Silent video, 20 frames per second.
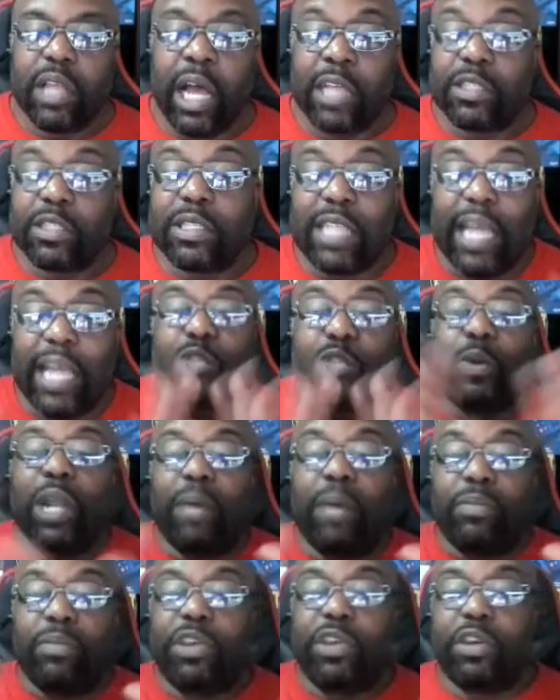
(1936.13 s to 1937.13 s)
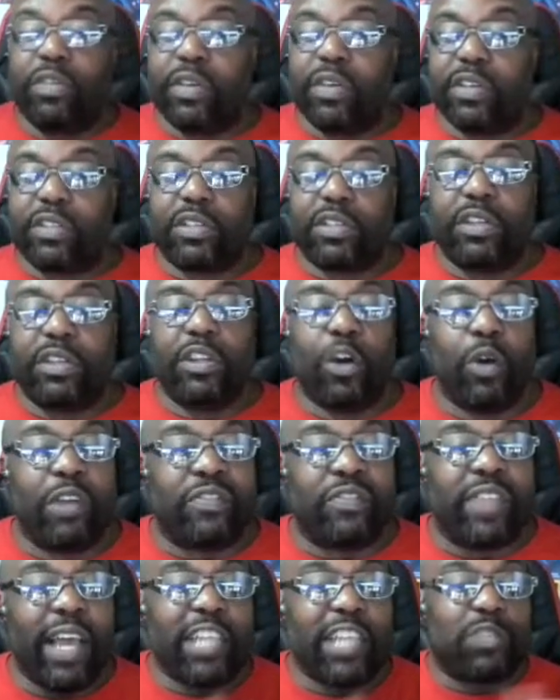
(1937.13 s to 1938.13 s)
That's what I'm curious to know. If
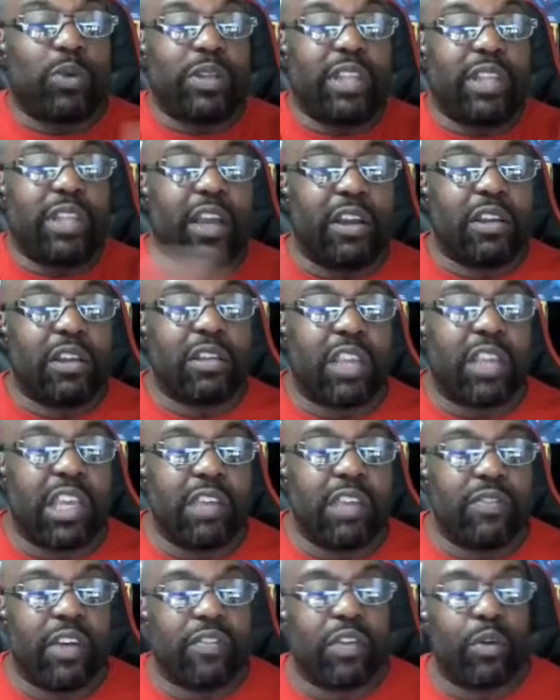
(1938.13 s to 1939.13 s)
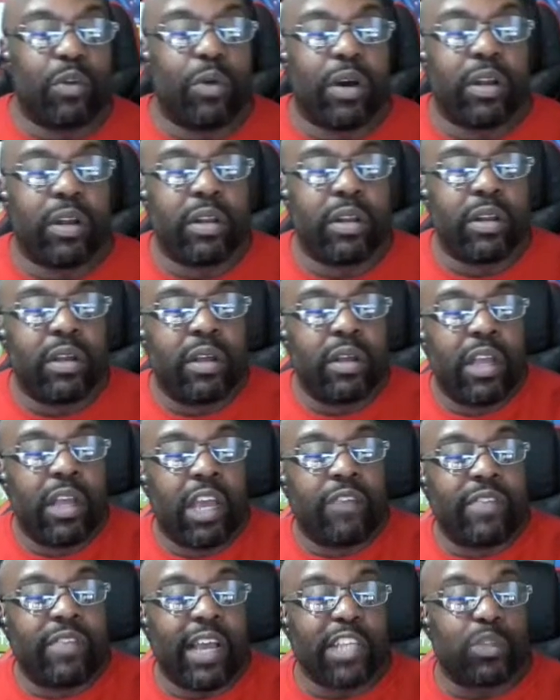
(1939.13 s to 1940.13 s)
that's what they're going to give everyone,
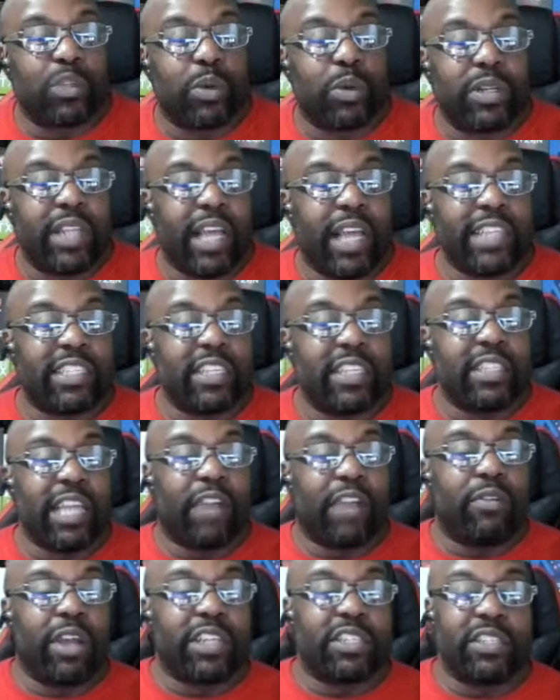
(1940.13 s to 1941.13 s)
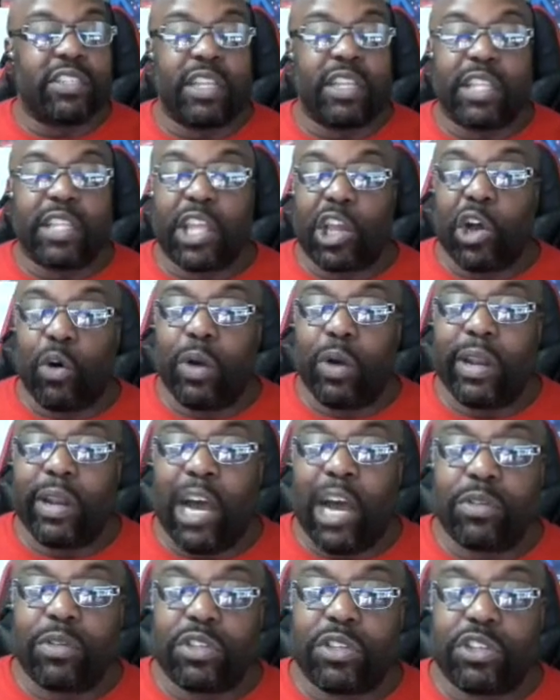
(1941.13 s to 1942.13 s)
if that's the direction that they're going
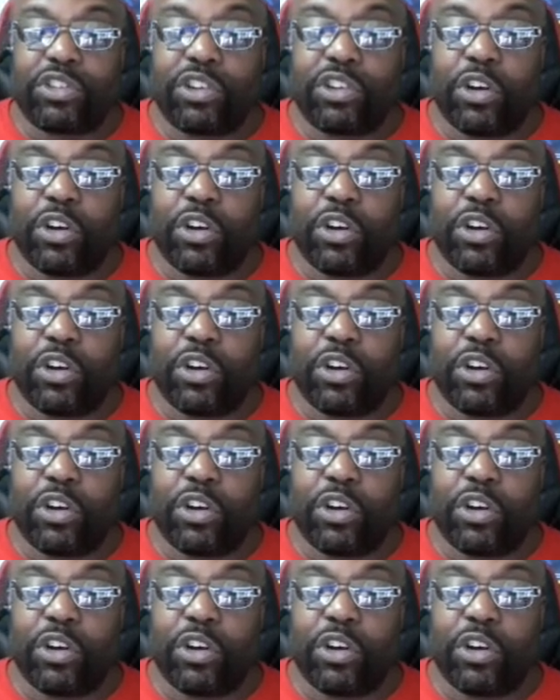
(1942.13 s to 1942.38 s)
now with the drone